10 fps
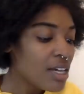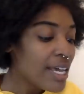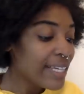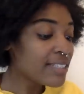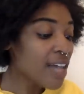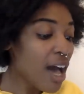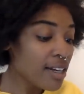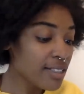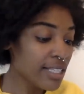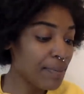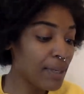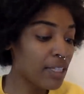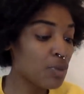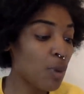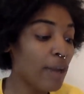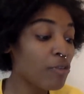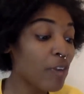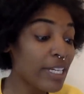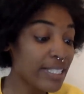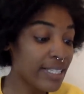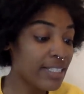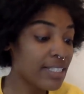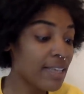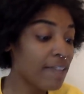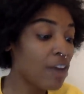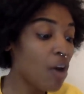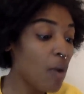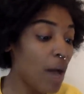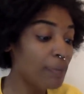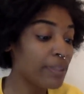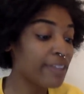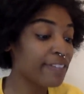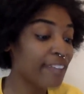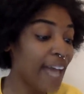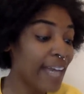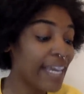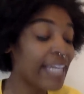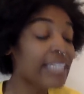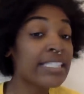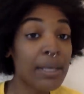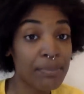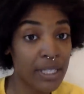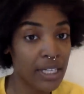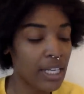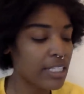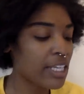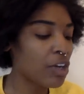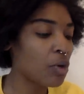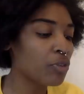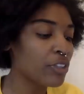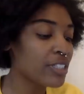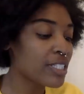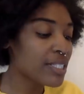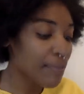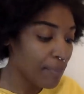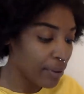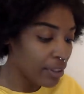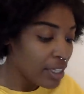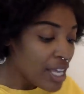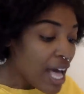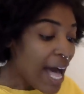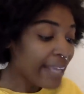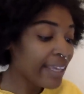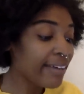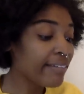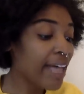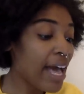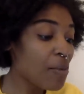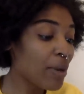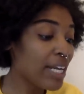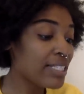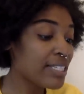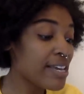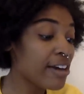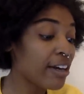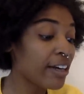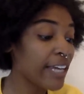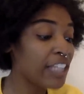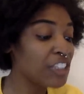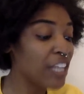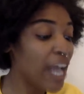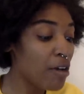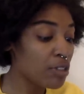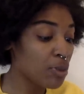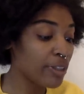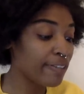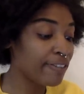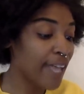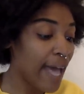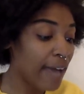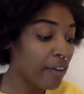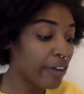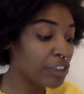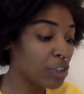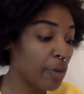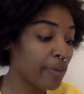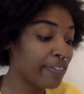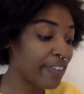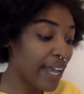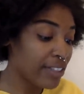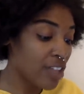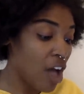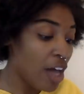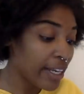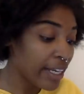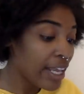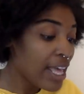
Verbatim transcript: It's honestly because white racists have co opted the flag and accepted it as a covert symbol. I can't lie, when I see a Caucasian house with a flag or a truck with flags on it,